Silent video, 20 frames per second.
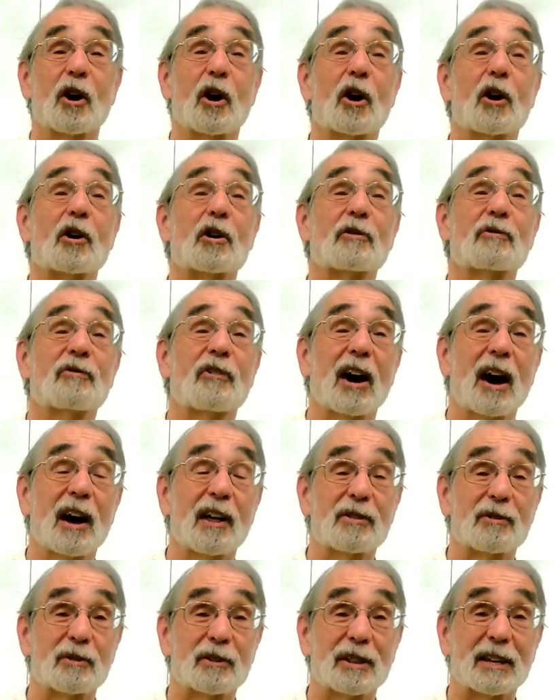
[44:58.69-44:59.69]
her
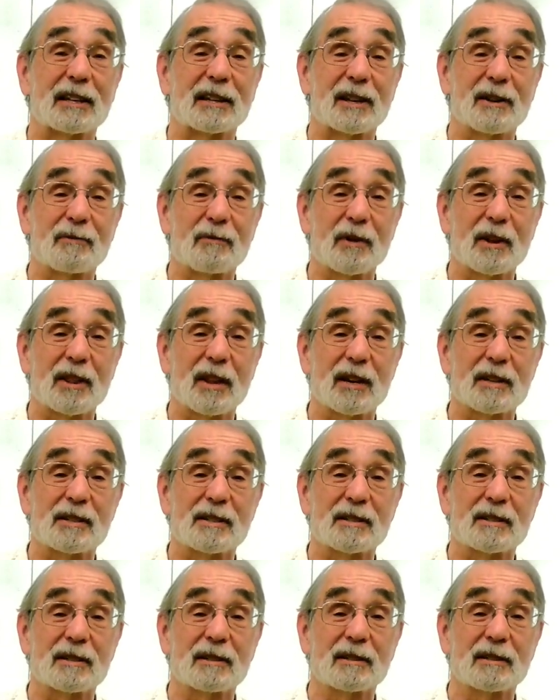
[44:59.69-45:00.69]
father that lived with
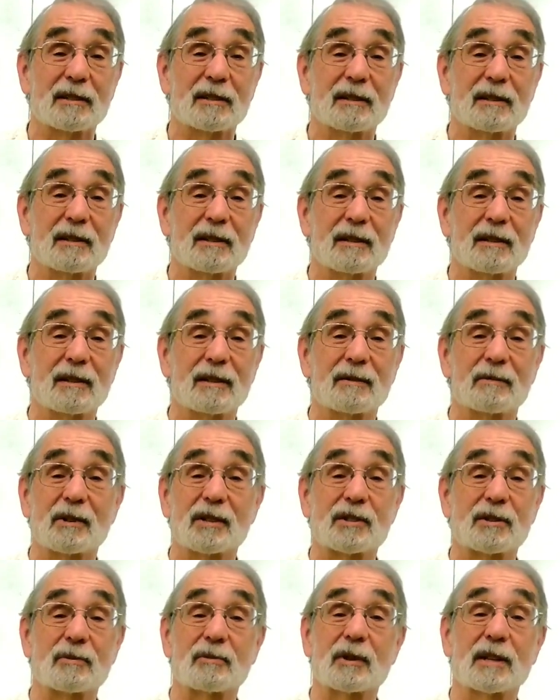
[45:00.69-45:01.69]
us,
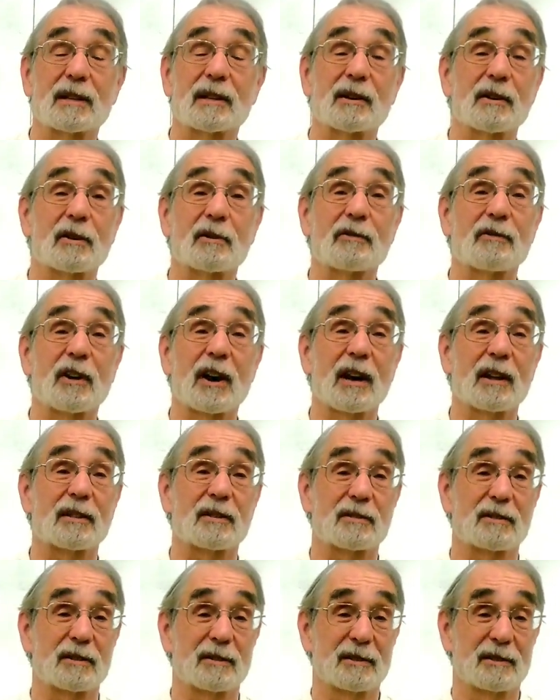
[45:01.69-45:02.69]
wasn't really her
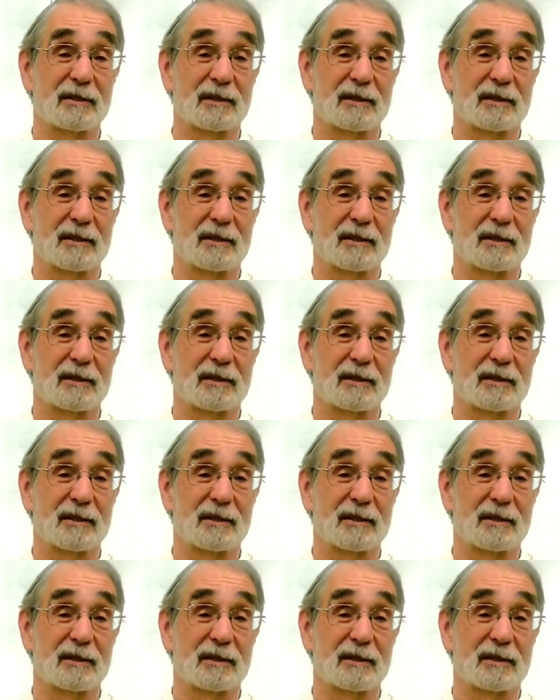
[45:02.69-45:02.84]
father.